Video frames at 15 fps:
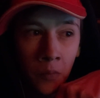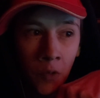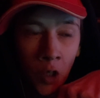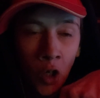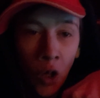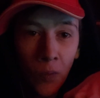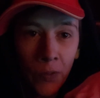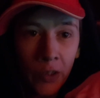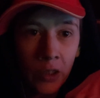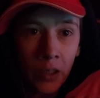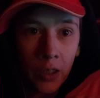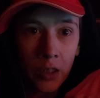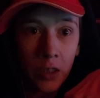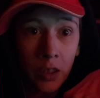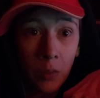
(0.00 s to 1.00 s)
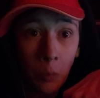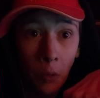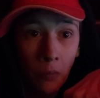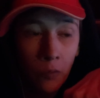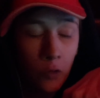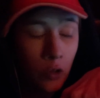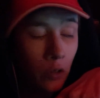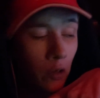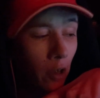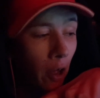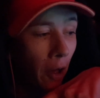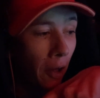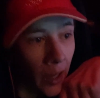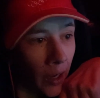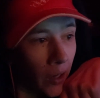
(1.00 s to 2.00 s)
Hopefully the next six months.
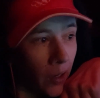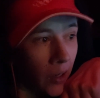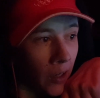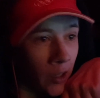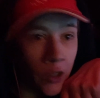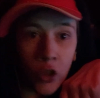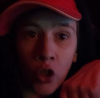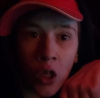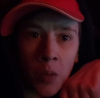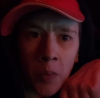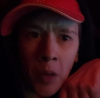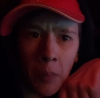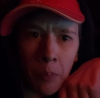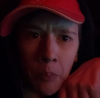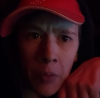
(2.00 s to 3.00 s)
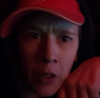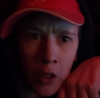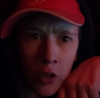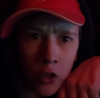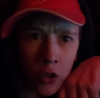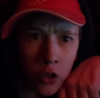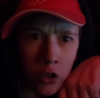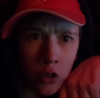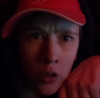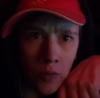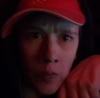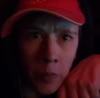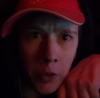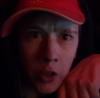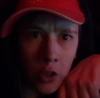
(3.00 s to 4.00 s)
Yeah, and it's going to be a beast of
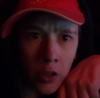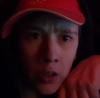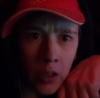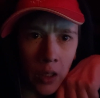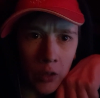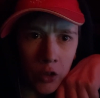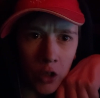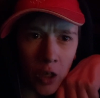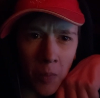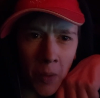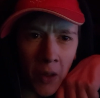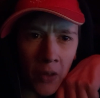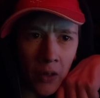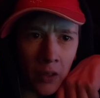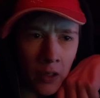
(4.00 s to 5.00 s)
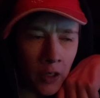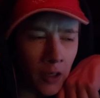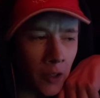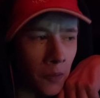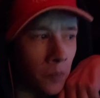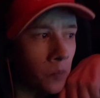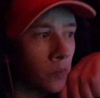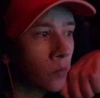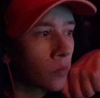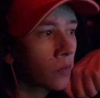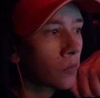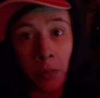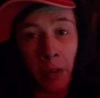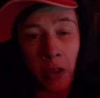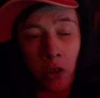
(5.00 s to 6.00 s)
a machine. I'll talk about that later. Forgot
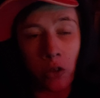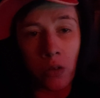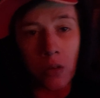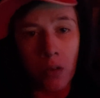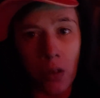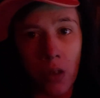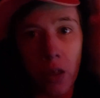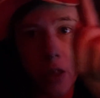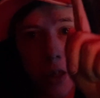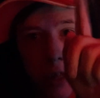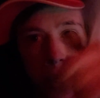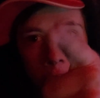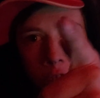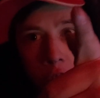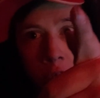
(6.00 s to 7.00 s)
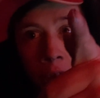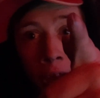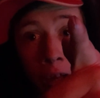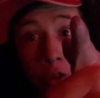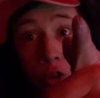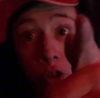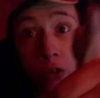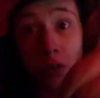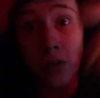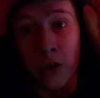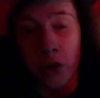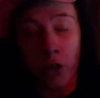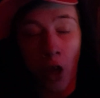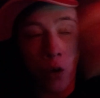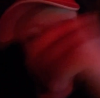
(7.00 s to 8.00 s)
to mention, Hing's Garden.
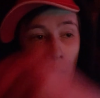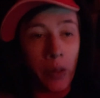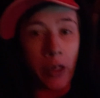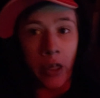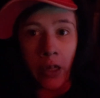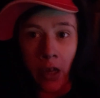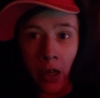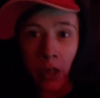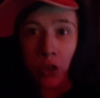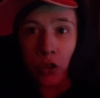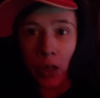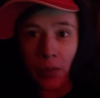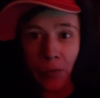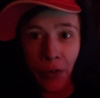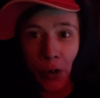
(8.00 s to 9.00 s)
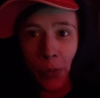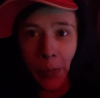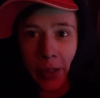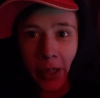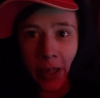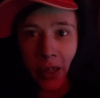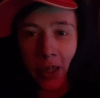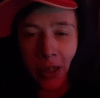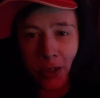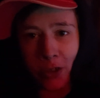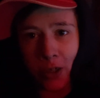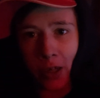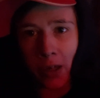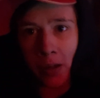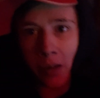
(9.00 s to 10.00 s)
So, we uh, tried filming it last
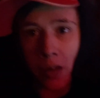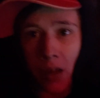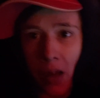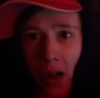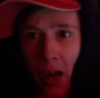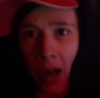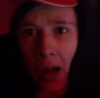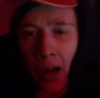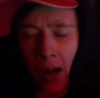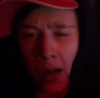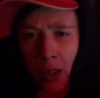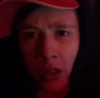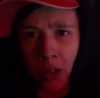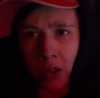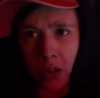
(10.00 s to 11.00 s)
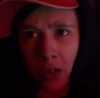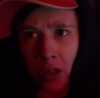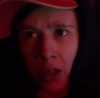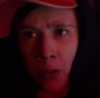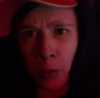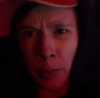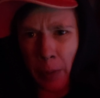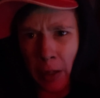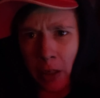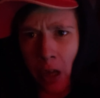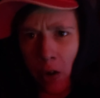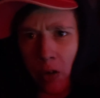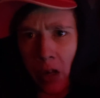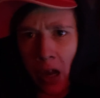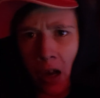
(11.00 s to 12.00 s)
year and it was about an
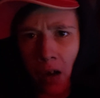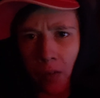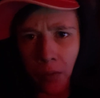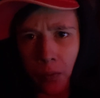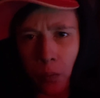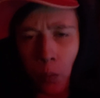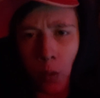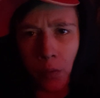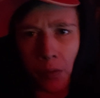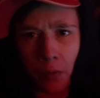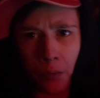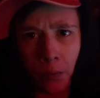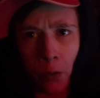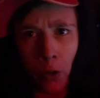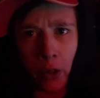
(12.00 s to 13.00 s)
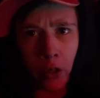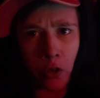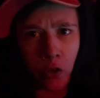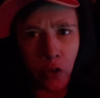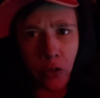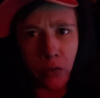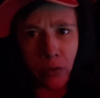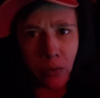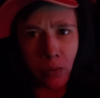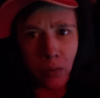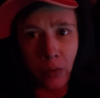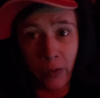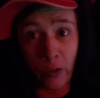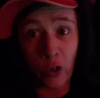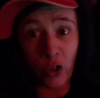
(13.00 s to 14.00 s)
hour and a half worth of footage
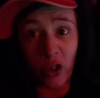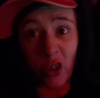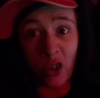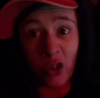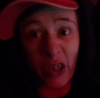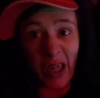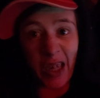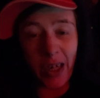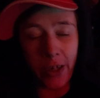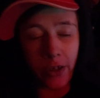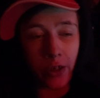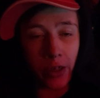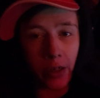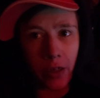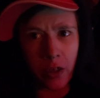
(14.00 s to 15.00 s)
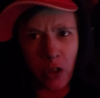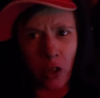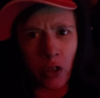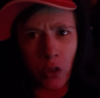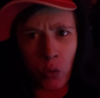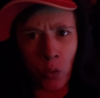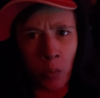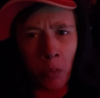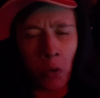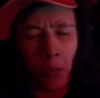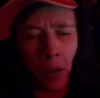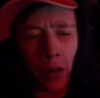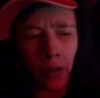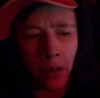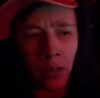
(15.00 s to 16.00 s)
of just us eating. It turned into a
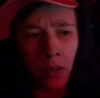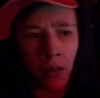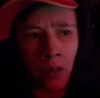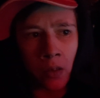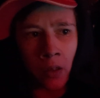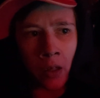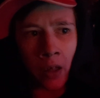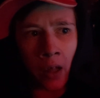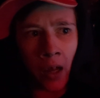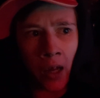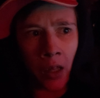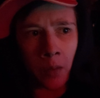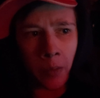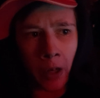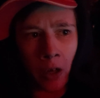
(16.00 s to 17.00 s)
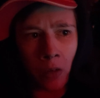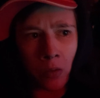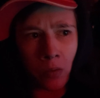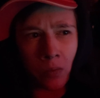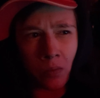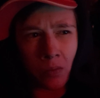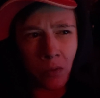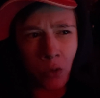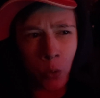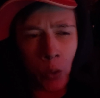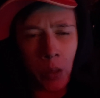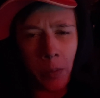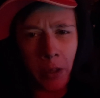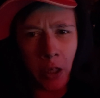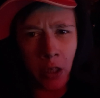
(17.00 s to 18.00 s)
mukbang. And about
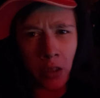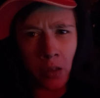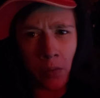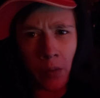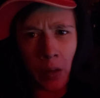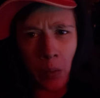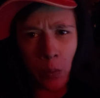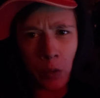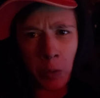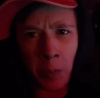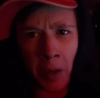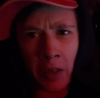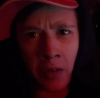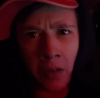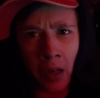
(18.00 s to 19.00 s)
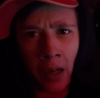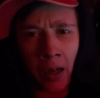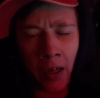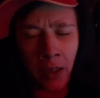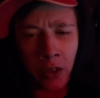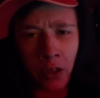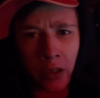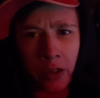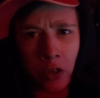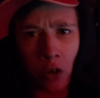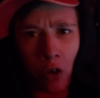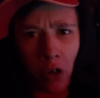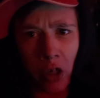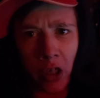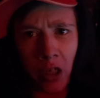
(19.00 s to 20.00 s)
20 minutes of it we spent actually
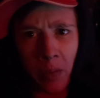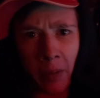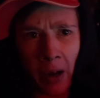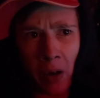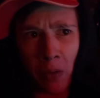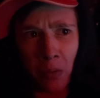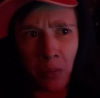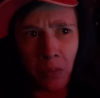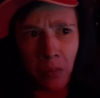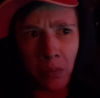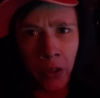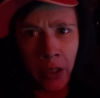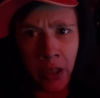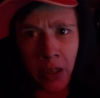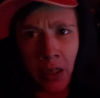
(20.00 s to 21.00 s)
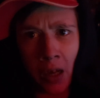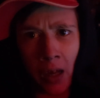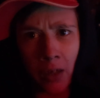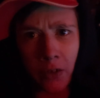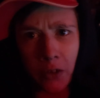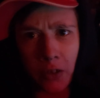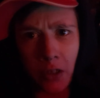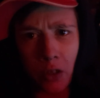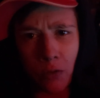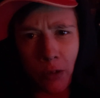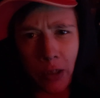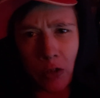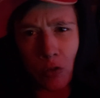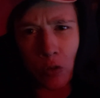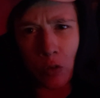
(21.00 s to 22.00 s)
talking about Kings Garden and the rest of it